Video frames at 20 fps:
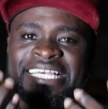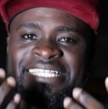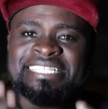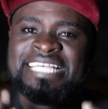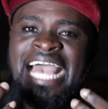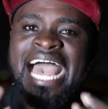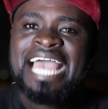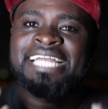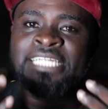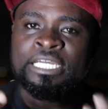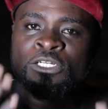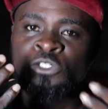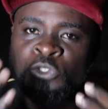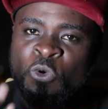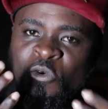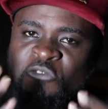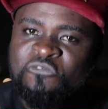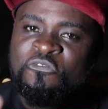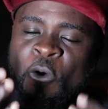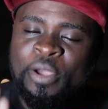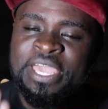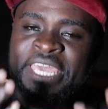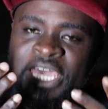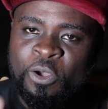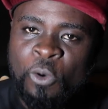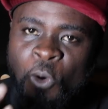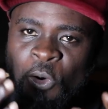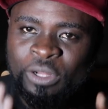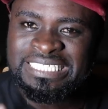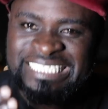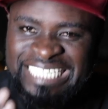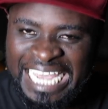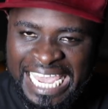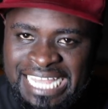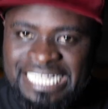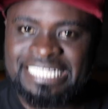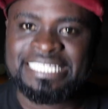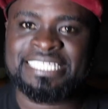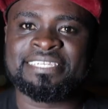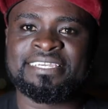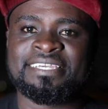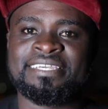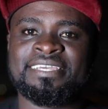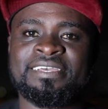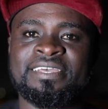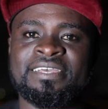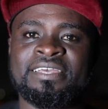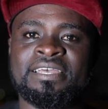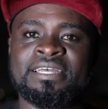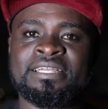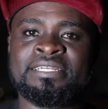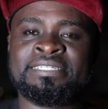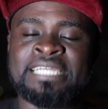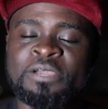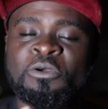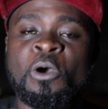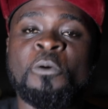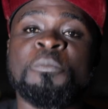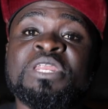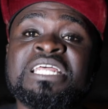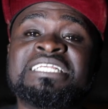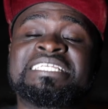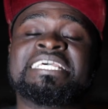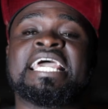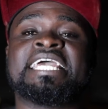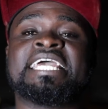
this guy they do for in content. The community,